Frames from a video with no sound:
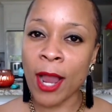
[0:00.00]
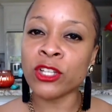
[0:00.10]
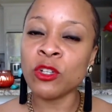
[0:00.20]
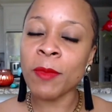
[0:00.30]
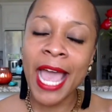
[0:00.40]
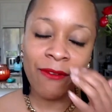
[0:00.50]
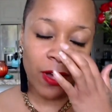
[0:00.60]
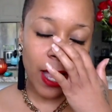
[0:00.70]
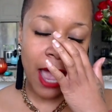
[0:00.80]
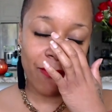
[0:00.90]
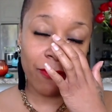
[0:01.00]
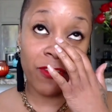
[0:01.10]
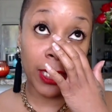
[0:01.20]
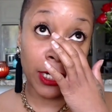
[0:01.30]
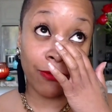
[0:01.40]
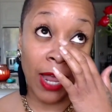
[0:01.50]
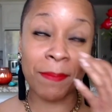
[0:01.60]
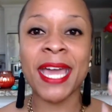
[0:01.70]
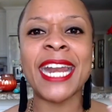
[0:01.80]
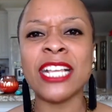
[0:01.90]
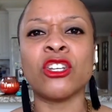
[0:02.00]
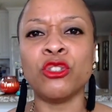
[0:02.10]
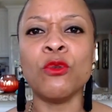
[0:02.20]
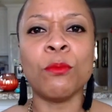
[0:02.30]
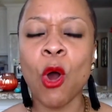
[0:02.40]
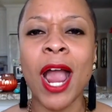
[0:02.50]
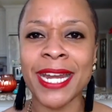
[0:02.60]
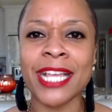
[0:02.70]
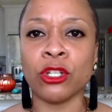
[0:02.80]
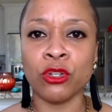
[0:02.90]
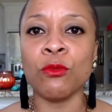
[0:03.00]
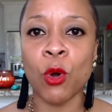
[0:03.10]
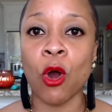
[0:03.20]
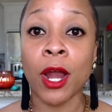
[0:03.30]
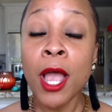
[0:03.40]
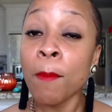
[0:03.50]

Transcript: Because you may have a feeling of like, man, I need to do more. I need to do more.